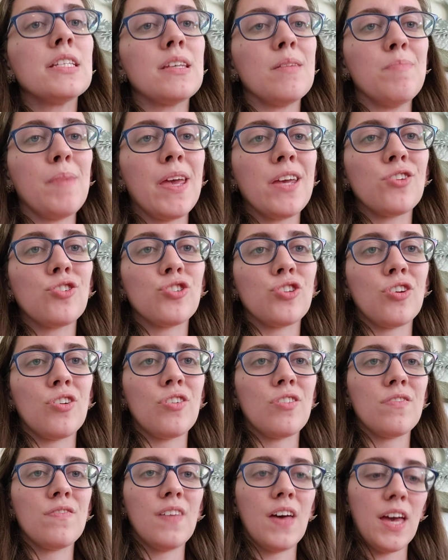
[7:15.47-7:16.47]
to make
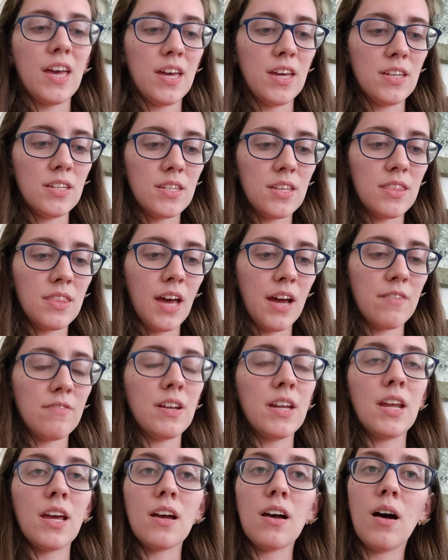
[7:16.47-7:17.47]
sure that
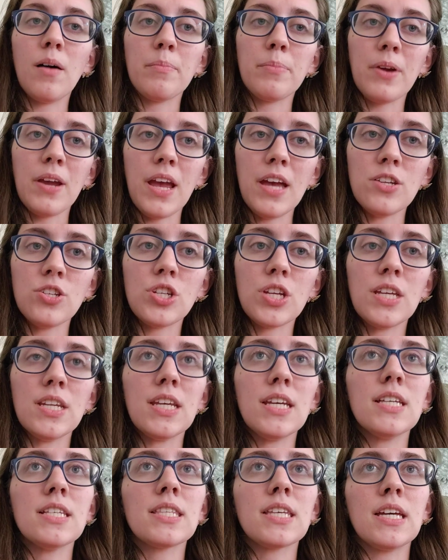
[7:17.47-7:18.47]
reading comprehension
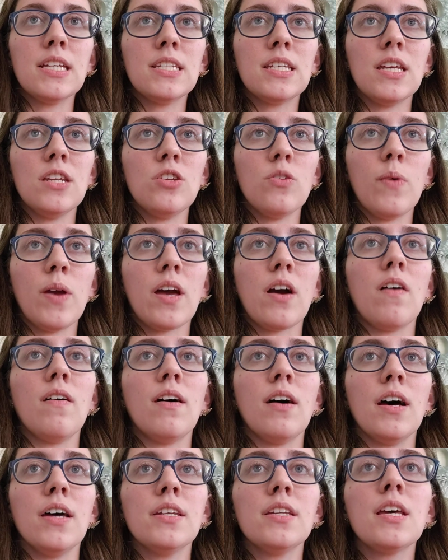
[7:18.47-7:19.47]
is continuing
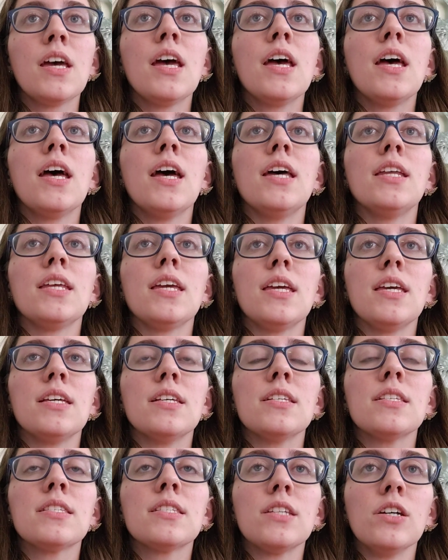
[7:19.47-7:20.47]
on and he
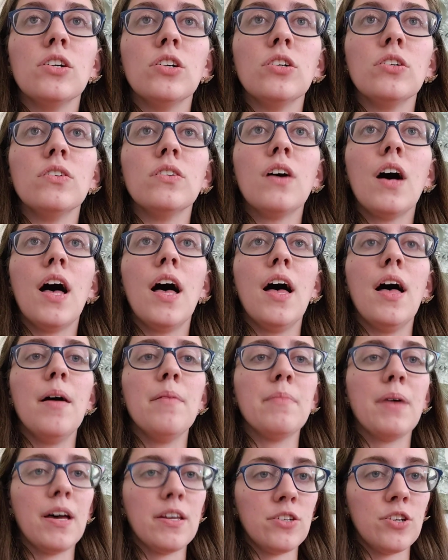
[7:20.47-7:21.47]
is still
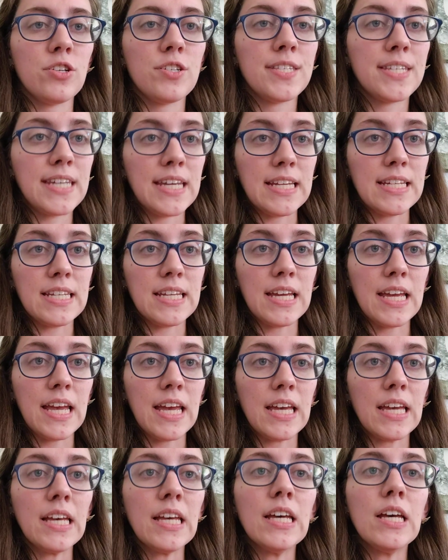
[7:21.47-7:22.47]

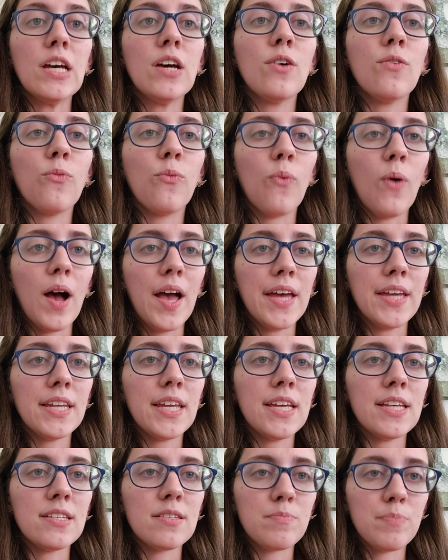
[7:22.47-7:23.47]
understanding what
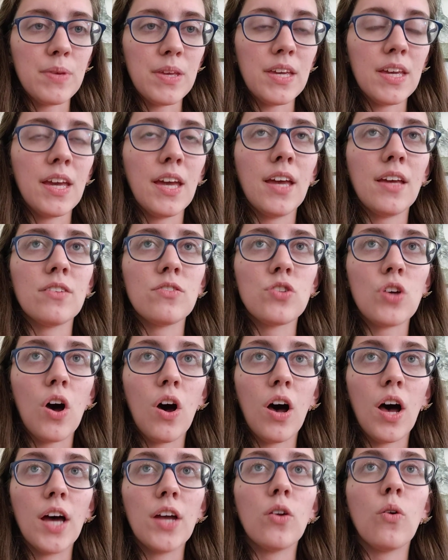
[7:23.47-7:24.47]
is being
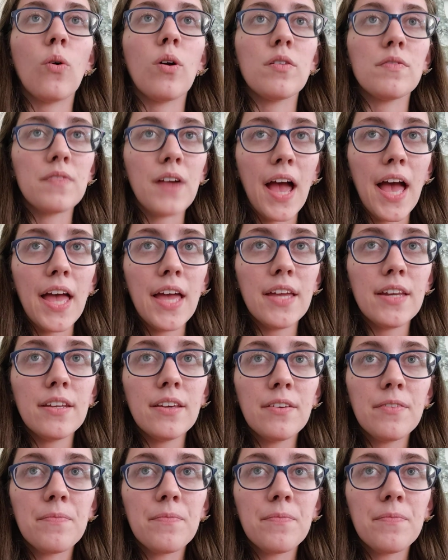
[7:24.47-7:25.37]
taught or read.